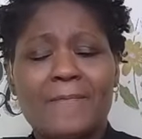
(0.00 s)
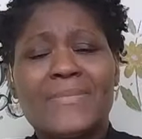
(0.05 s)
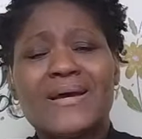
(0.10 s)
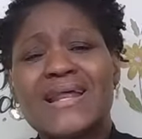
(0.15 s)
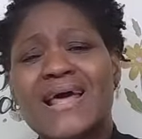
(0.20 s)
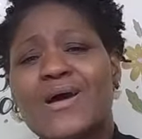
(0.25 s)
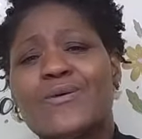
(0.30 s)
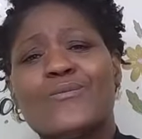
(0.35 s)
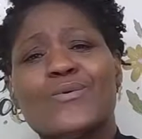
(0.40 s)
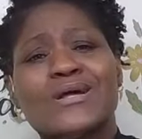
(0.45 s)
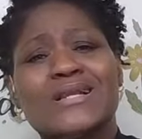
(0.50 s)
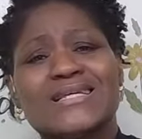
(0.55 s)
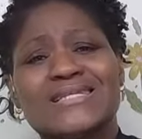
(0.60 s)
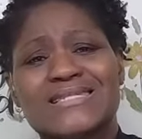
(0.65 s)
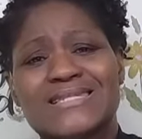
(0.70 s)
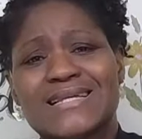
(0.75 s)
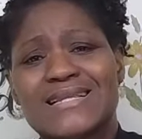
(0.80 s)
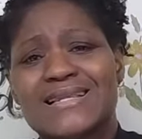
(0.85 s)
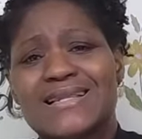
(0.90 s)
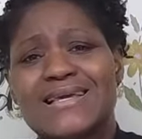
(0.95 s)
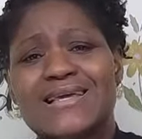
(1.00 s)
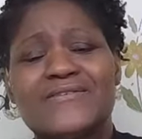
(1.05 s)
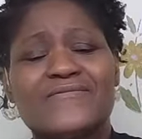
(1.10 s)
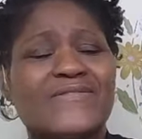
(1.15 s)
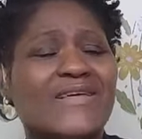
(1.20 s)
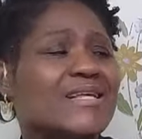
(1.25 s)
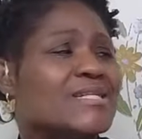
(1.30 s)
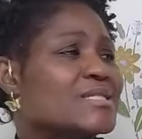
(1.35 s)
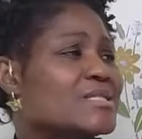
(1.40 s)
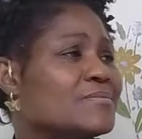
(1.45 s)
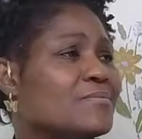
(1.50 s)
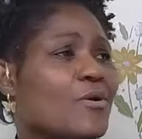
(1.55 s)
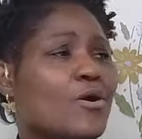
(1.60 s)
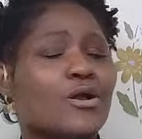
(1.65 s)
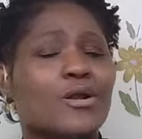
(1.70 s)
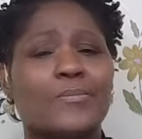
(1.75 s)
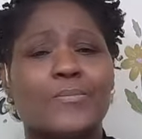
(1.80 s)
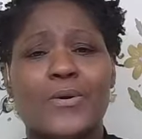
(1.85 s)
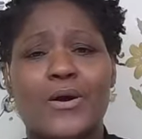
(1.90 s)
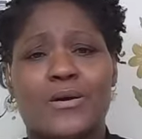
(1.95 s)
But I wanted to leave that
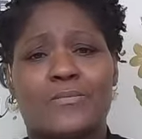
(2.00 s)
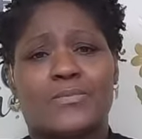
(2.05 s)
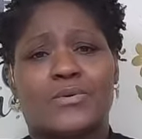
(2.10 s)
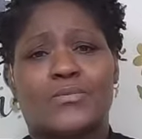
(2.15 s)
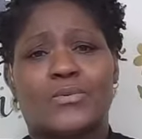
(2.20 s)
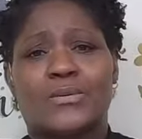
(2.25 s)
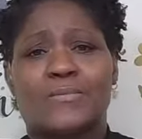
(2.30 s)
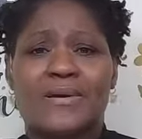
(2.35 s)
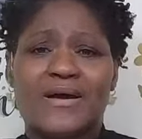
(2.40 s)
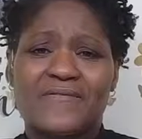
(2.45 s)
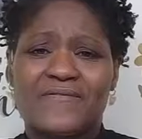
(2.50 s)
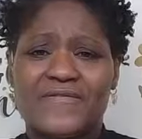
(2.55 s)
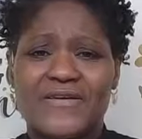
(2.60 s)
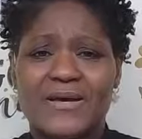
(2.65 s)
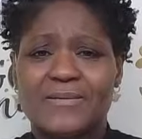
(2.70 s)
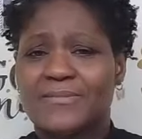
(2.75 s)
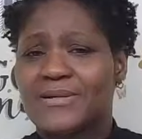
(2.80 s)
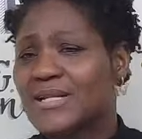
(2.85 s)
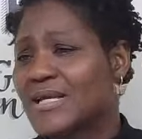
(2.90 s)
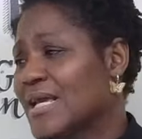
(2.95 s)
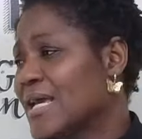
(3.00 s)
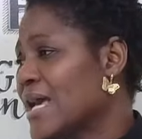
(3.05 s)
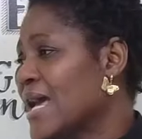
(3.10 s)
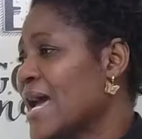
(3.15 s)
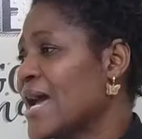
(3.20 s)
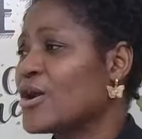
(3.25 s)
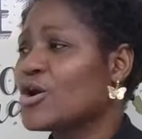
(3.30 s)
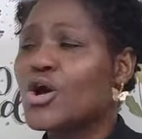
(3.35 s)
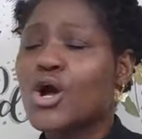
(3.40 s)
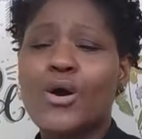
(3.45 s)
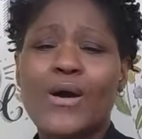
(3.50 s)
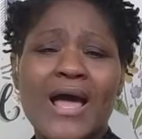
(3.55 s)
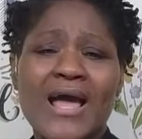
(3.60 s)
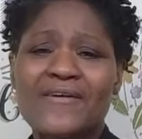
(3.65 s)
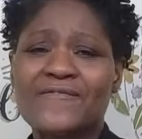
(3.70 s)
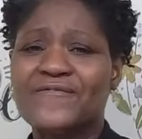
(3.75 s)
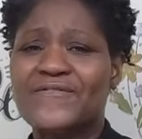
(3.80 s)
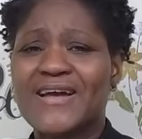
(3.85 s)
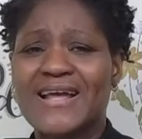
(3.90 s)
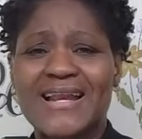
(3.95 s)
small apartment with my family and go
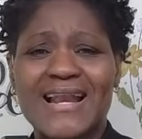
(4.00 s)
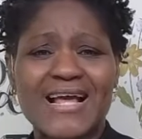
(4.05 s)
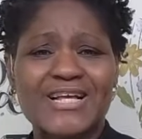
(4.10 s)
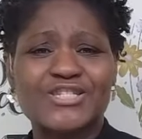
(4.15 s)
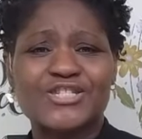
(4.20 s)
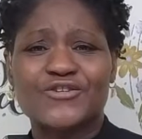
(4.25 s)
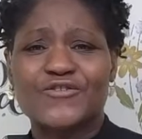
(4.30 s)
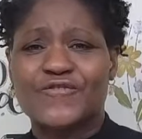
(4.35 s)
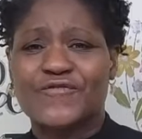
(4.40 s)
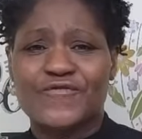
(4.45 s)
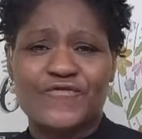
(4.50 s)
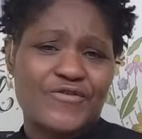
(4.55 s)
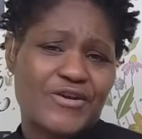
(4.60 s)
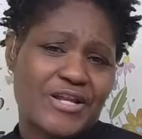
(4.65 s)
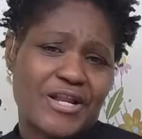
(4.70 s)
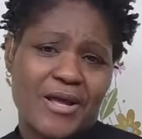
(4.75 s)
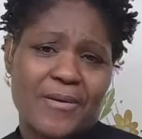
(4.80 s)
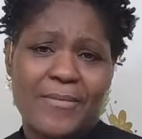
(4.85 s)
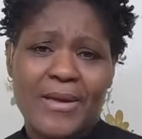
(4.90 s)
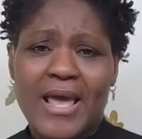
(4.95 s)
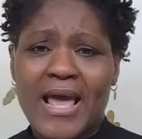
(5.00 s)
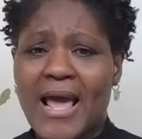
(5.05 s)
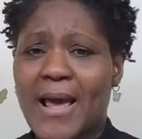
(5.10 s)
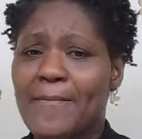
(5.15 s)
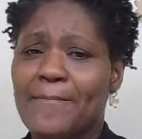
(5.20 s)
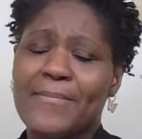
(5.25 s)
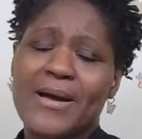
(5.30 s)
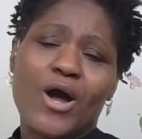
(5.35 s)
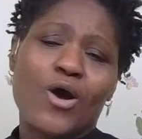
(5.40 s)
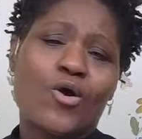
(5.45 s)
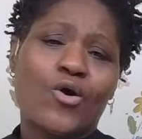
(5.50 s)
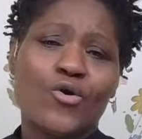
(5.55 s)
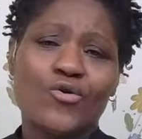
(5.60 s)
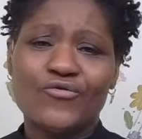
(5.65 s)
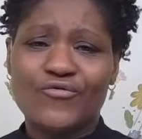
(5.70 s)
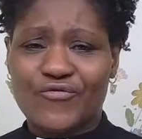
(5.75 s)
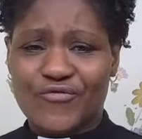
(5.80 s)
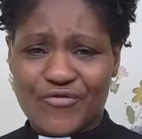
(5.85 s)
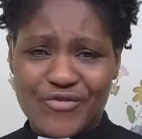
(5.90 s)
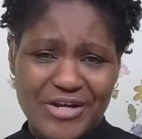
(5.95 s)
have financial freedom and my
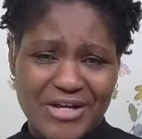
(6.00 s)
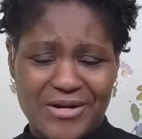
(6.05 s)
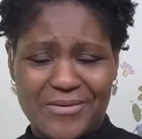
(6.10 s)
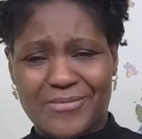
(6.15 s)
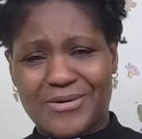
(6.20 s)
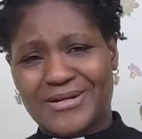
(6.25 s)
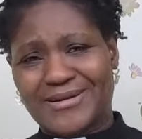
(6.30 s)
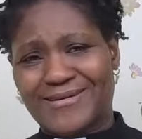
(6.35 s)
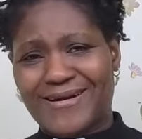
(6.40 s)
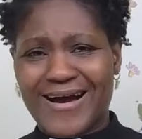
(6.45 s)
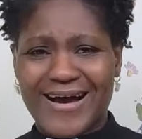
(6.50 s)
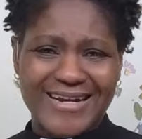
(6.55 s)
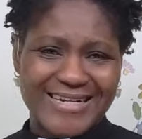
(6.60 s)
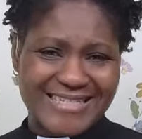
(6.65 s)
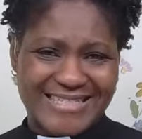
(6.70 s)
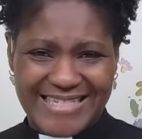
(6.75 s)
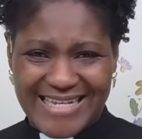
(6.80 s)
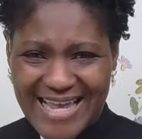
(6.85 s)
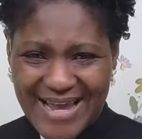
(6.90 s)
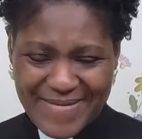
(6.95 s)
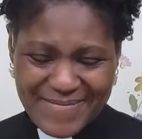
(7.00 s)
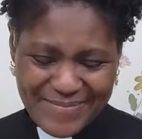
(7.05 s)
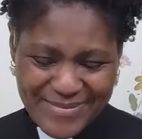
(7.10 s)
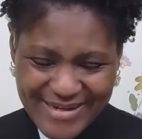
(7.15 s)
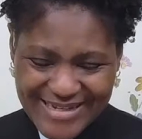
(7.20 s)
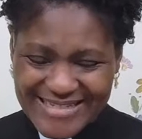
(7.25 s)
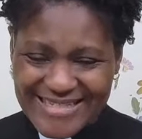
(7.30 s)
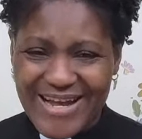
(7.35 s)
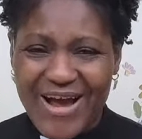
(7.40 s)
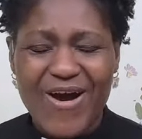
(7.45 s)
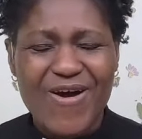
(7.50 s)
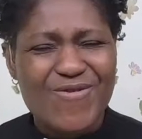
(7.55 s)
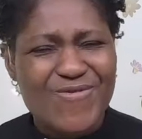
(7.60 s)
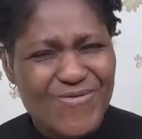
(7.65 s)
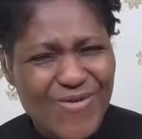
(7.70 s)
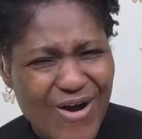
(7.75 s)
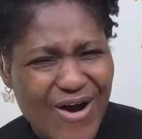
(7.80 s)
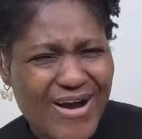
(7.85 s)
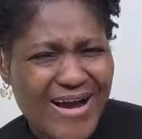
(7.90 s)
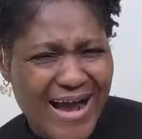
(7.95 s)
whole freedom on a college campus. How
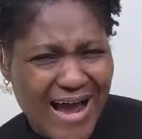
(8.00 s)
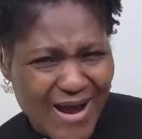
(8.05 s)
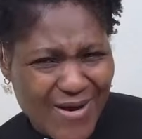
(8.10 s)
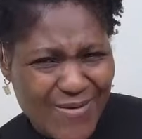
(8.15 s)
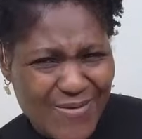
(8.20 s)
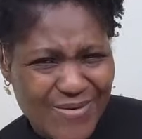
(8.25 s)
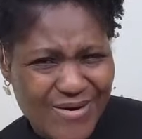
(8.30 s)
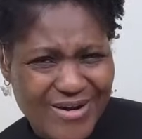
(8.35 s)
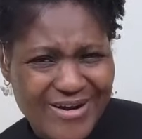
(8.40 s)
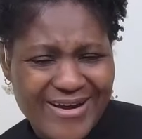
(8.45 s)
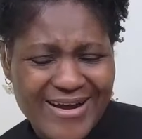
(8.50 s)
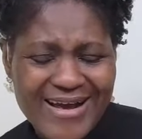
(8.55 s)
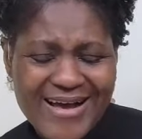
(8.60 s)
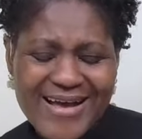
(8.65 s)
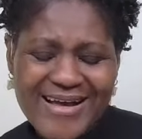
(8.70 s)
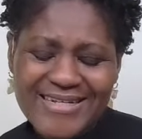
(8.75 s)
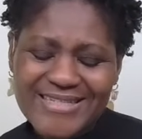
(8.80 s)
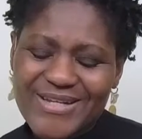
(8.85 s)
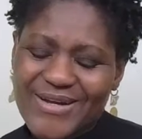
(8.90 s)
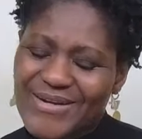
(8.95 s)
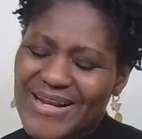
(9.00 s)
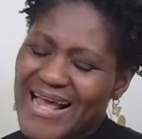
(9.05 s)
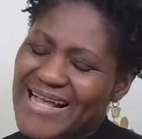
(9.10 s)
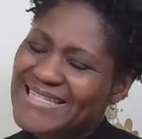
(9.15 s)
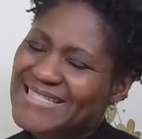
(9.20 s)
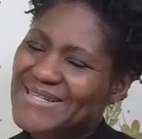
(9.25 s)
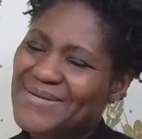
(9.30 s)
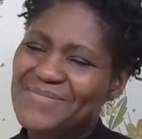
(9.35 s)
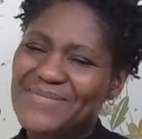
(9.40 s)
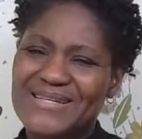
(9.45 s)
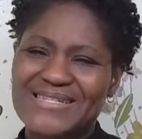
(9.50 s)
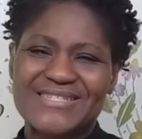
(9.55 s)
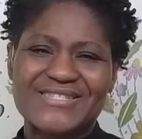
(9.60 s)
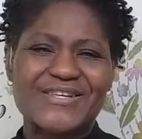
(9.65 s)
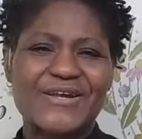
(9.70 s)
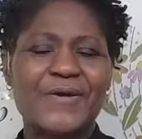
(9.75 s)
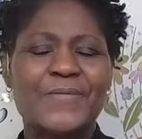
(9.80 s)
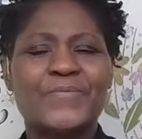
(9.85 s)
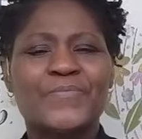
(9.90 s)
wrong I were. So that semester,